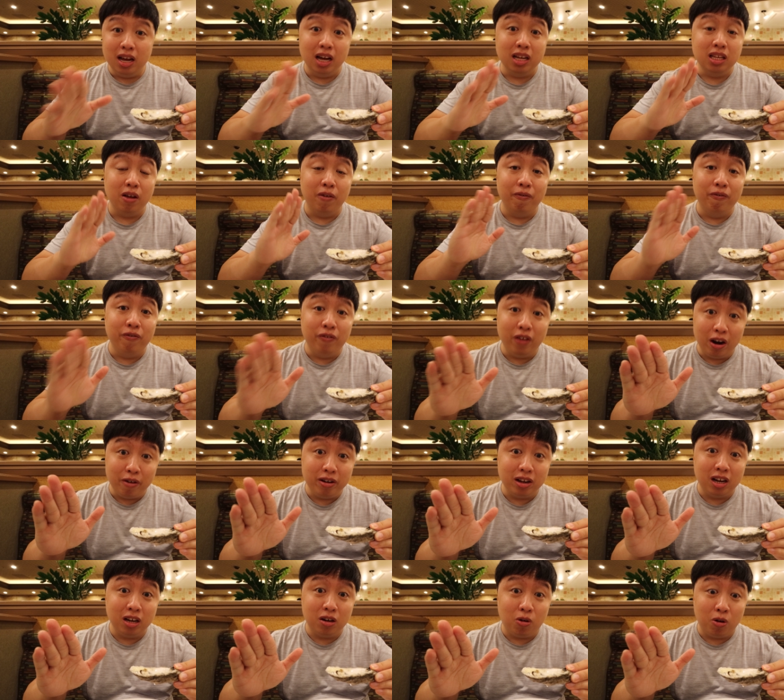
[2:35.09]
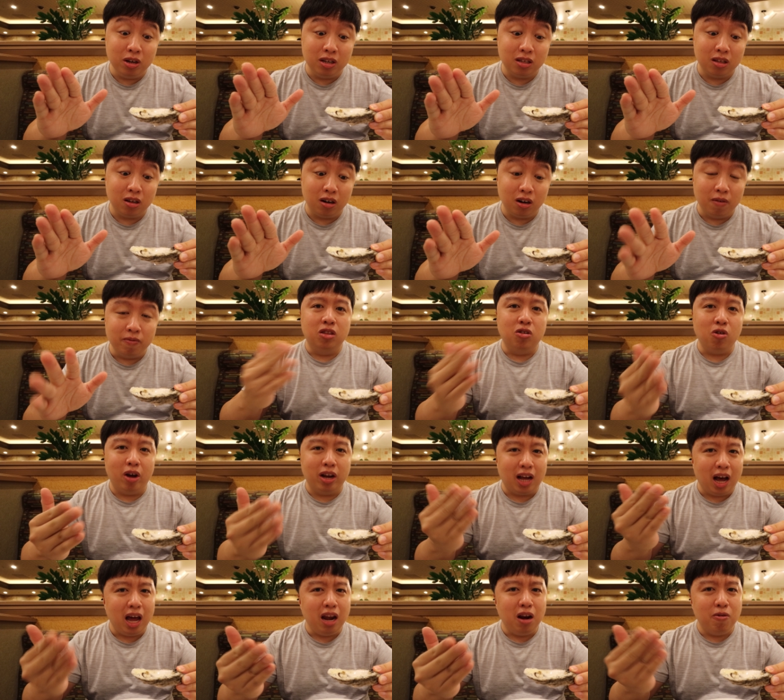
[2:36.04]
it's a very good oyster. Though I
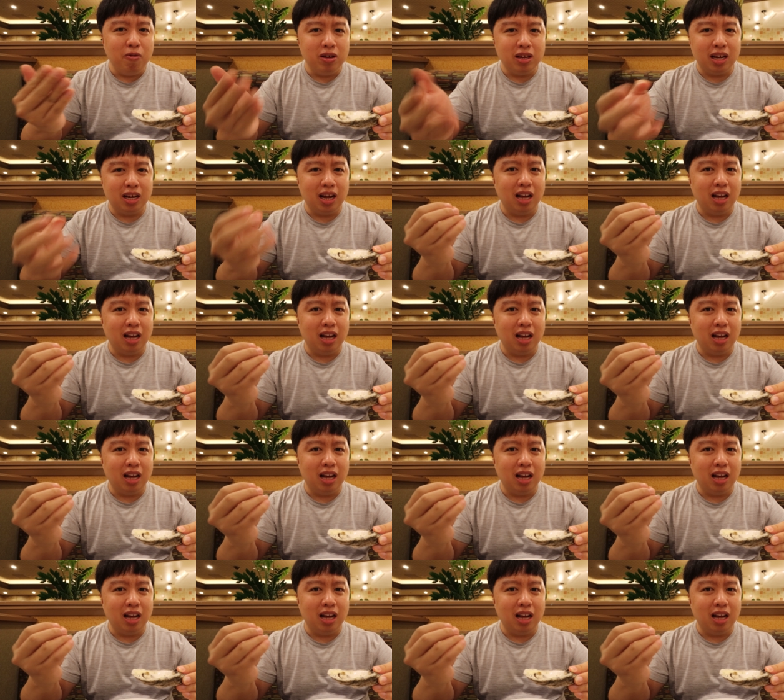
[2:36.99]
kind of wish I